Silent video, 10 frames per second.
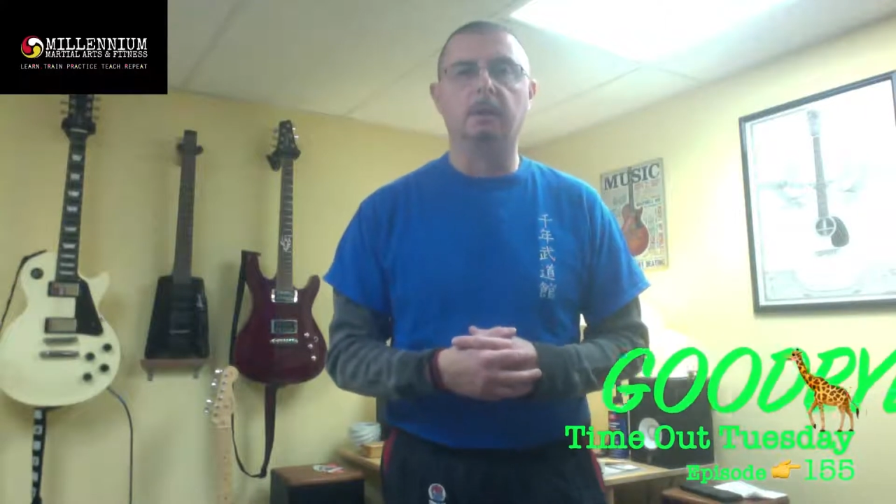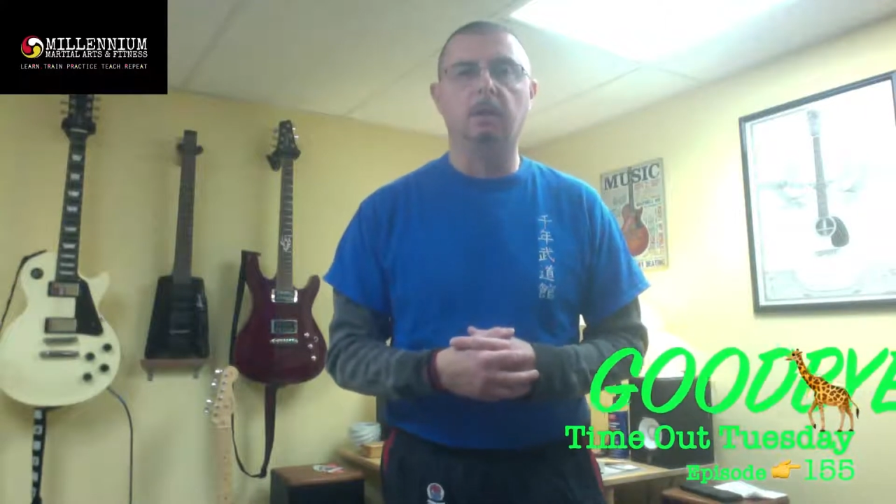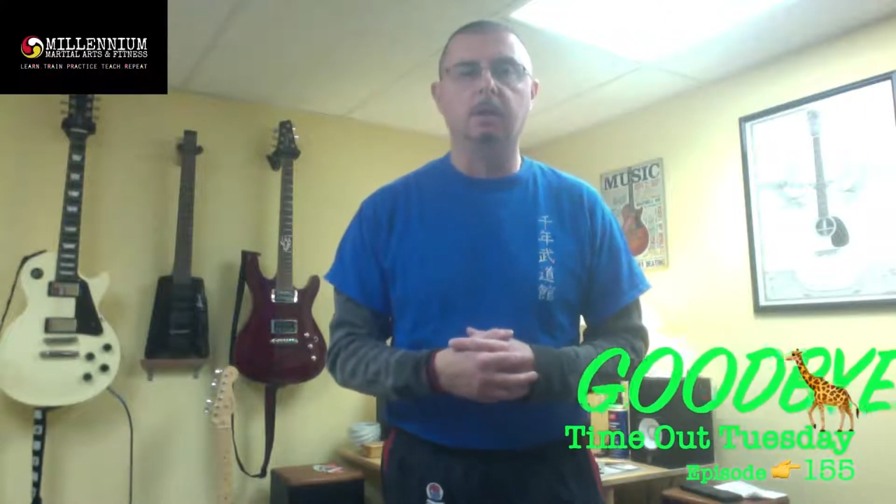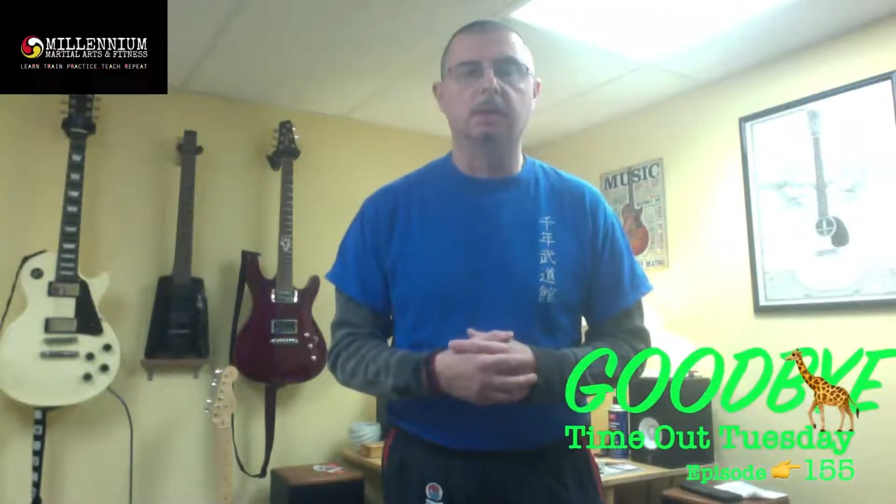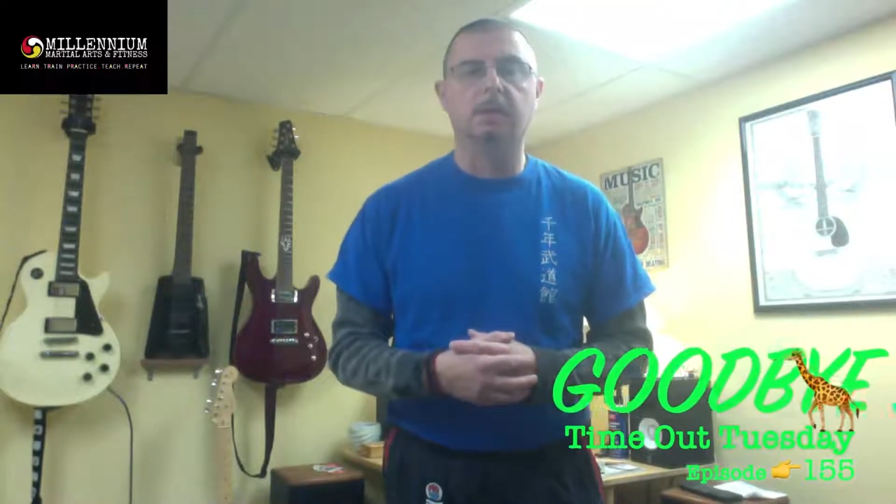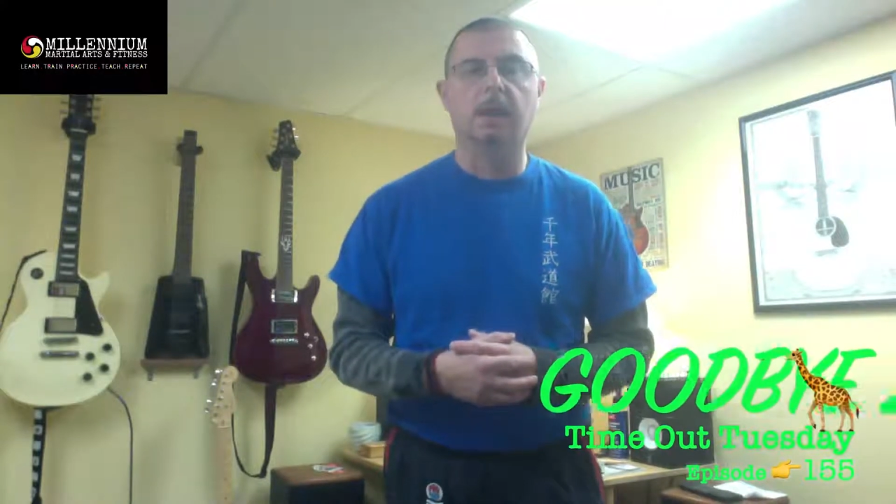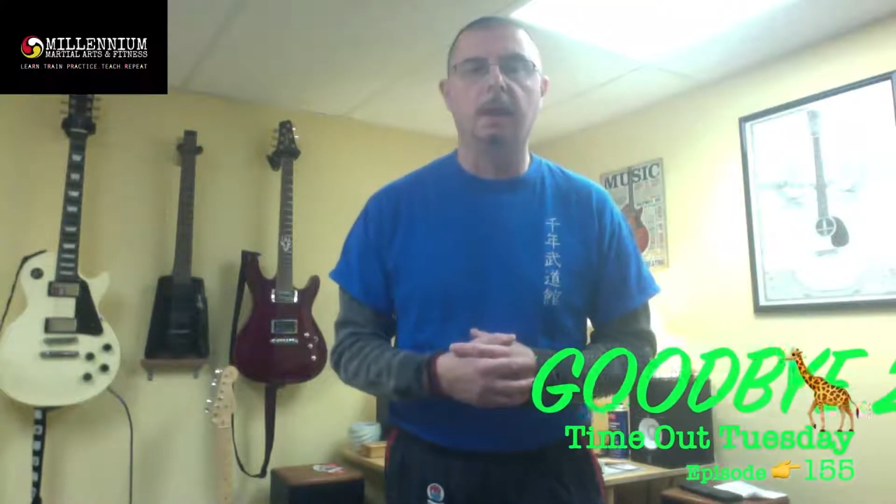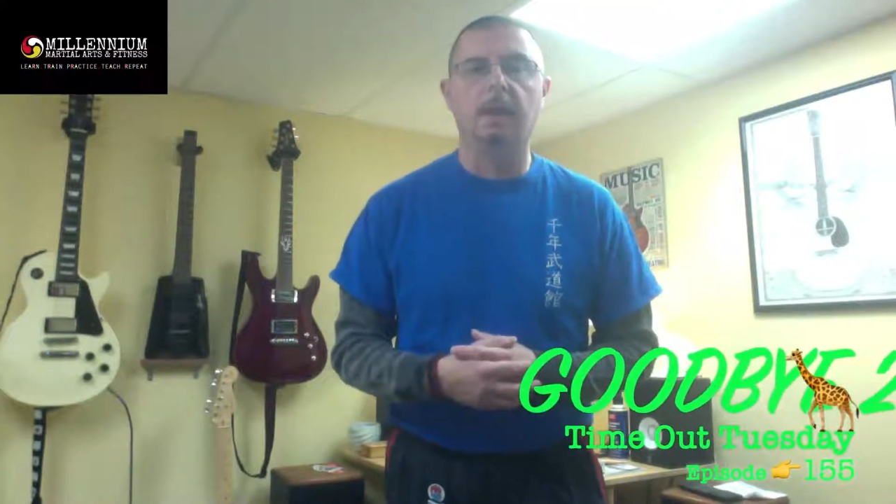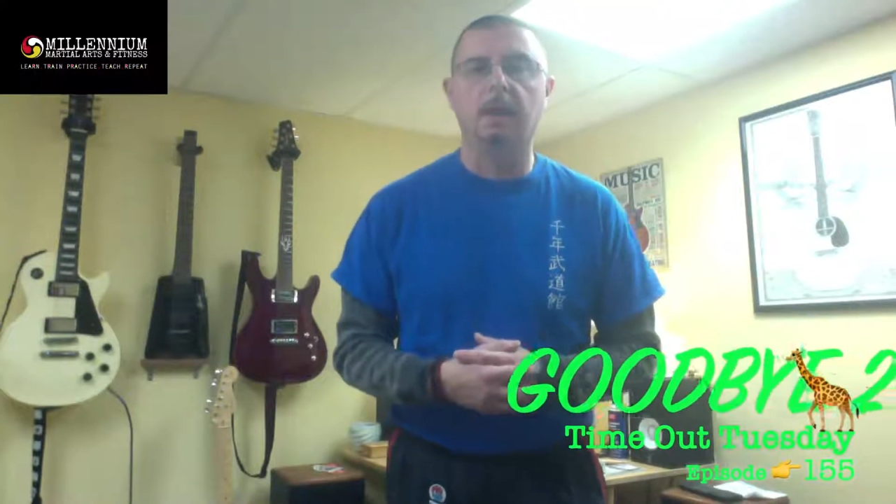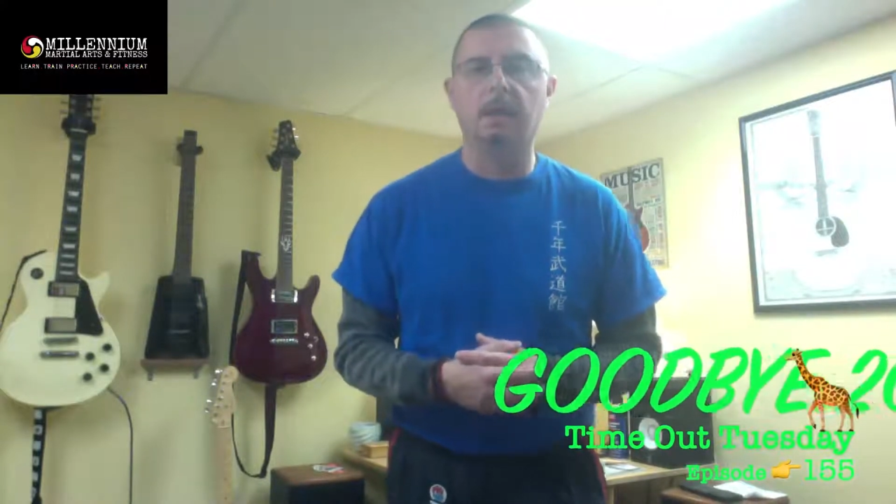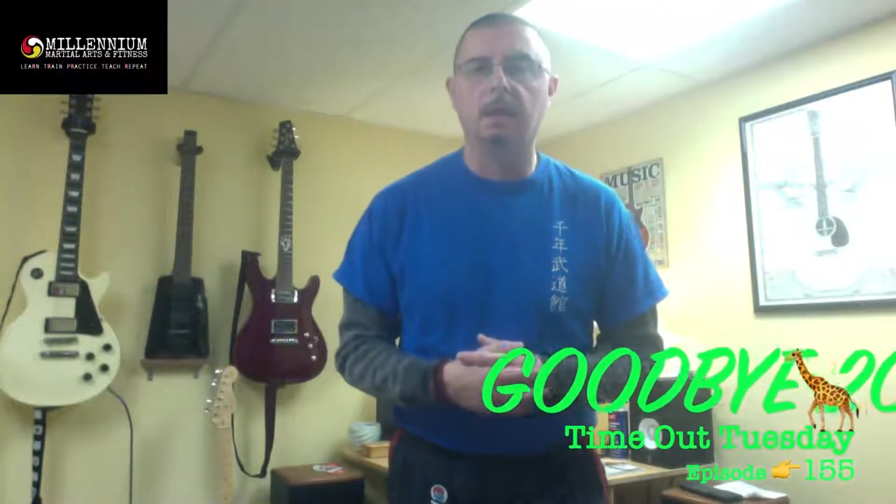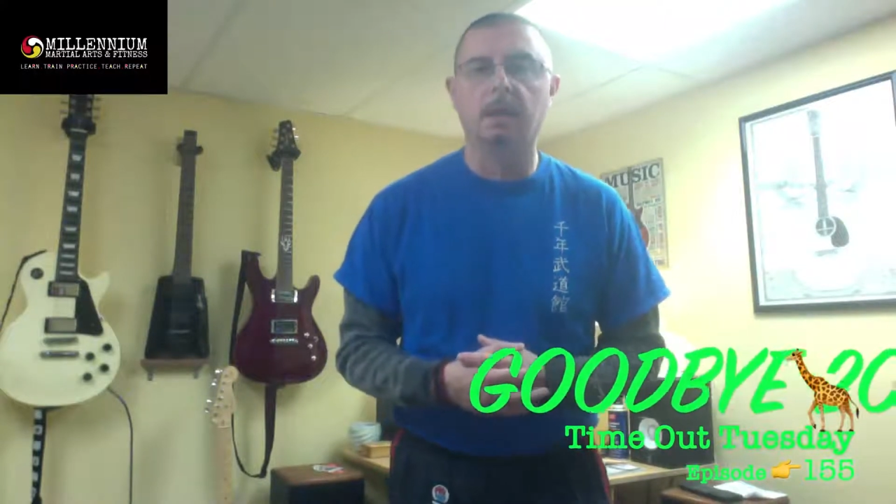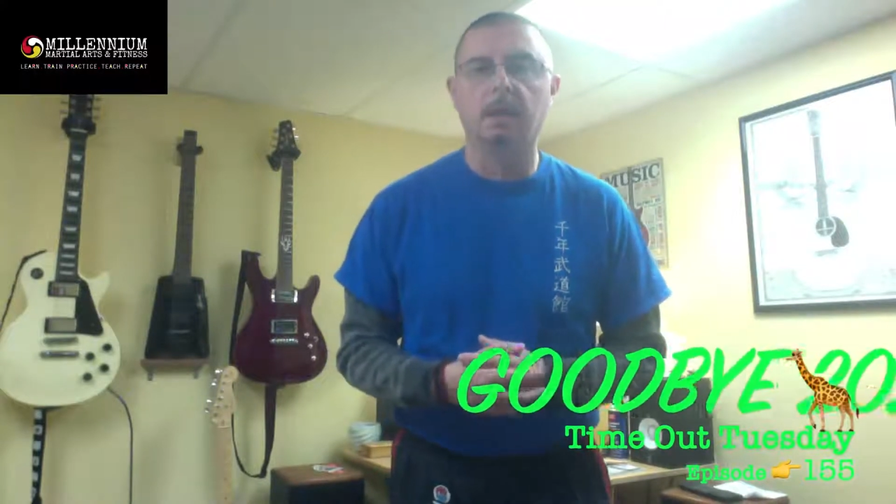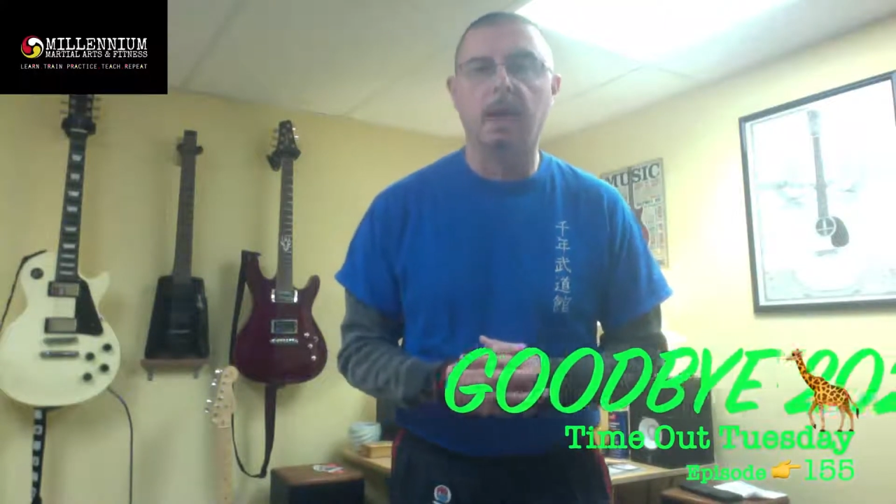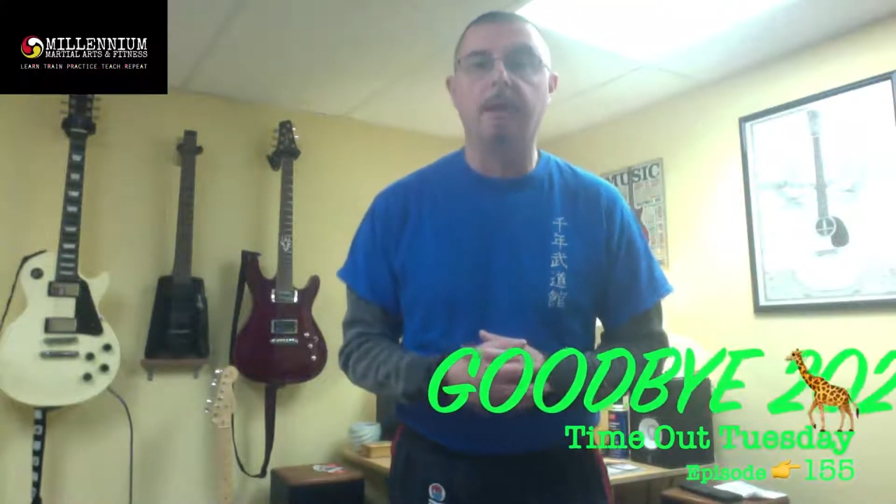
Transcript: Looks like I